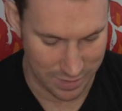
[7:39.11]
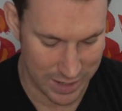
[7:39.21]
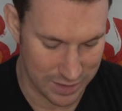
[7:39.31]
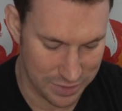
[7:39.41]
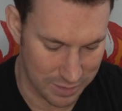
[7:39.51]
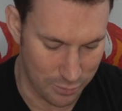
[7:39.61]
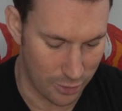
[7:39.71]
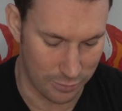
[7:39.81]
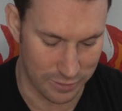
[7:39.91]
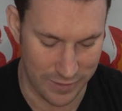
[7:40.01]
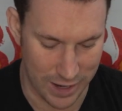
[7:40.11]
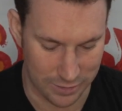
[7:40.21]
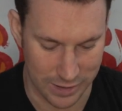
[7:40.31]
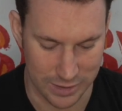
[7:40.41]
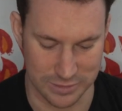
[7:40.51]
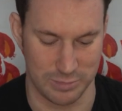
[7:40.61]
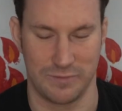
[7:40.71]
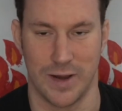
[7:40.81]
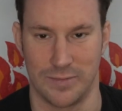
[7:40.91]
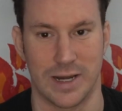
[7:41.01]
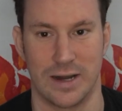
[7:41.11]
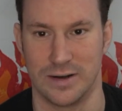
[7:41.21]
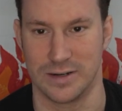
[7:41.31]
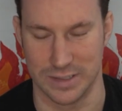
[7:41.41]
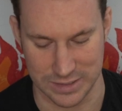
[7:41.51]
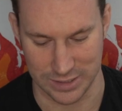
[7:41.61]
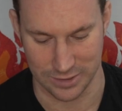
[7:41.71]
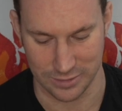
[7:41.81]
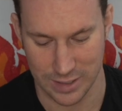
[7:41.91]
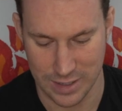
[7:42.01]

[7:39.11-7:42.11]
Anything more with Valerie, who's my favorite character of the show,